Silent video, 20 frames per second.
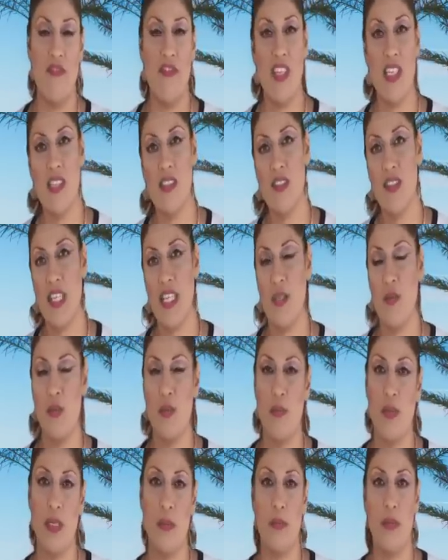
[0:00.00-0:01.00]
feels like it
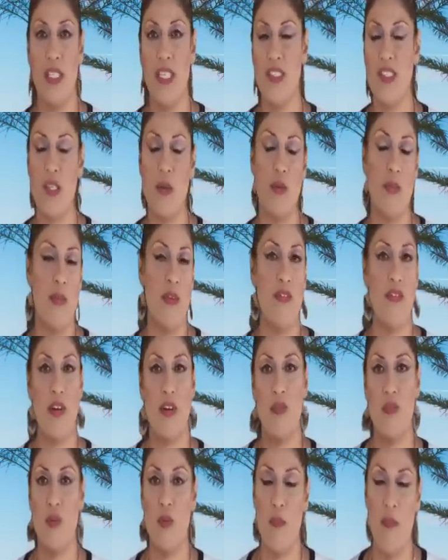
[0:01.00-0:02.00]
would be a place that would be
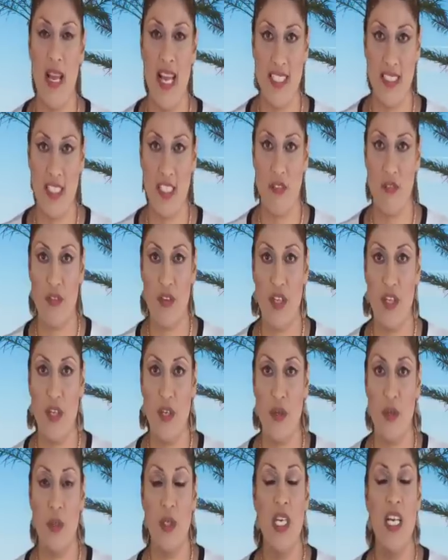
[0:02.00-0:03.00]
very romantic for
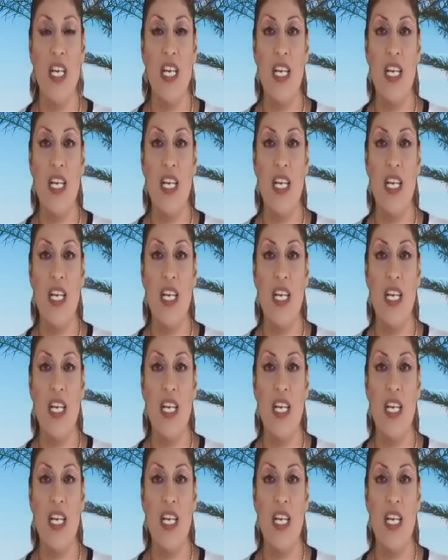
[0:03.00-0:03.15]
you